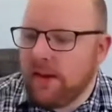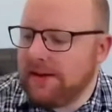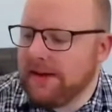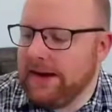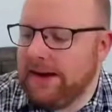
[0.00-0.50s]

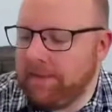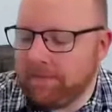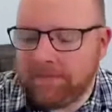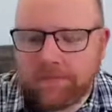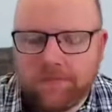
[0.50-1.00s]
Okay,
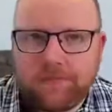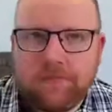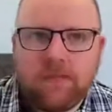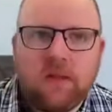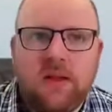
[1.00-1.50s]

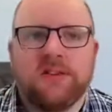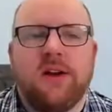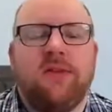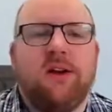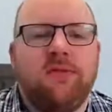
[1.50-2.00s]
so
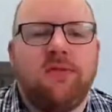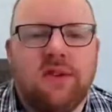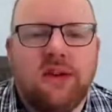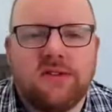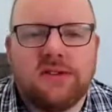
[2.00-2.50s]
if you're going to run a
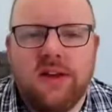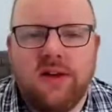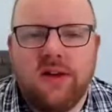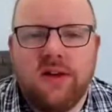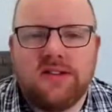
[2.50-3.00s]
little
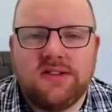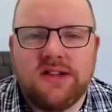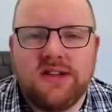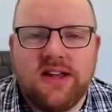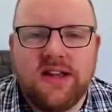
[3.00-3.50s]

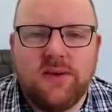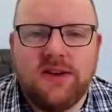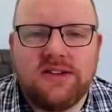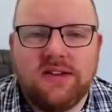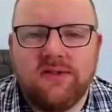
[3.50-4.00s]
dessert
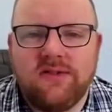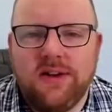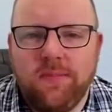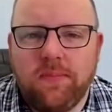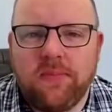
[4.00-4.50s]
takeaway
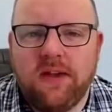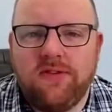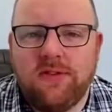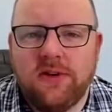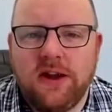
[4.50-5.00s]
delivery,
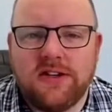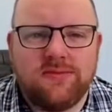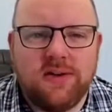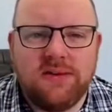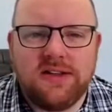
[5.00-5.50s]
if you're in
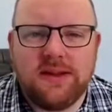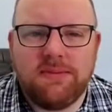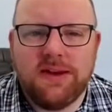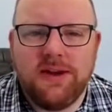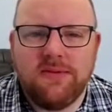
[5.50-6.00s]
Edinburgh, please let
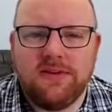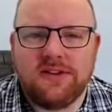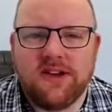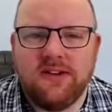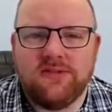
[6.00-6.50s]
me know because
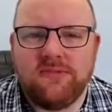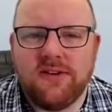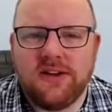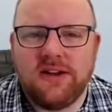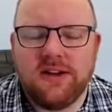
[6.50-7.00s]
I love
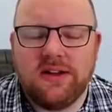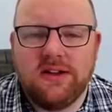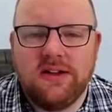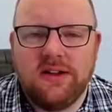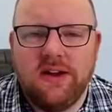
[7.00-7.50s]

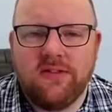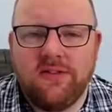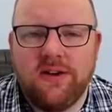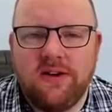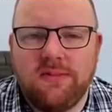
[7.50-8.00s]
I've got a
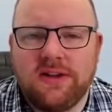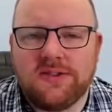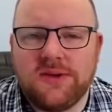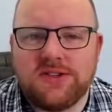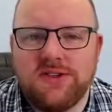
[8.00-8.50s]
very big
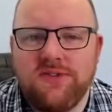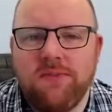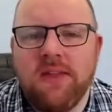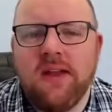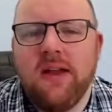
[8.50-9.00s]
sweet tooth.
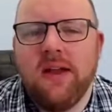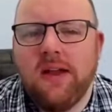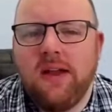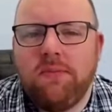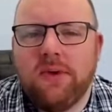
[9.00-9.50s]

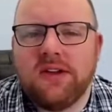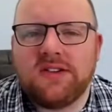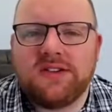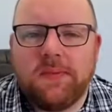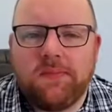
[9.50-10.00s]
But